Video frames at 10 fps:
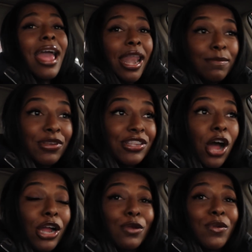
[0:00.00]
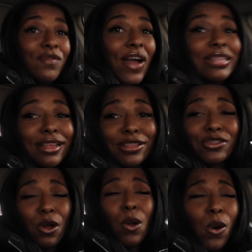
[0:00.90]
And I'm just talking really fast because
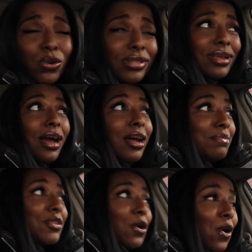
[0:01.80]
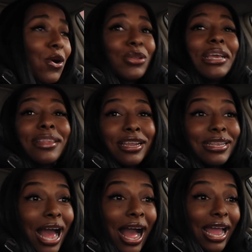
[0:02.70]
it's so cold. It's so cold. He's gonna
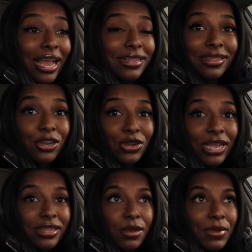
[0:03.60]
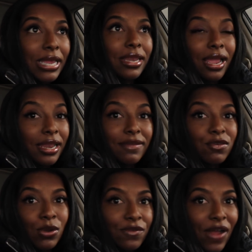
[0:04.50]
die, because literally it's gonna be like negative
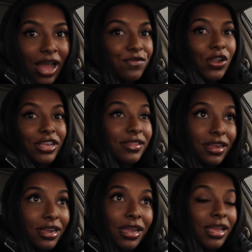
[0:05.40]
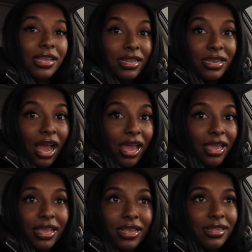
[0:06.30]
twenty-five while he's here. He's gonna die.
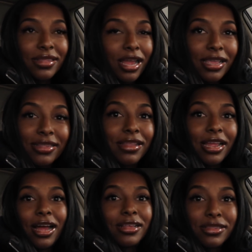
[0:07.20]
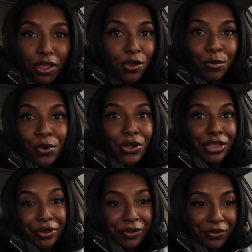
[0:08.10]
He's not, he's like a southern boy,
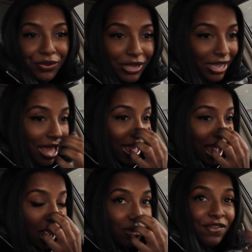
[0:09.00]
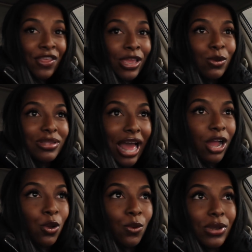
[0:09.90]
you know? I don't even think it was
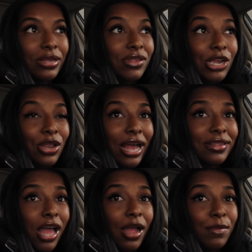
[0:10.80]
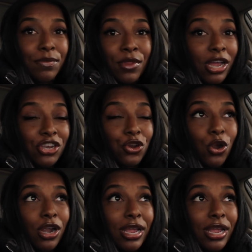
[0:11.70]
that cold when he was here last time. I'm not sure.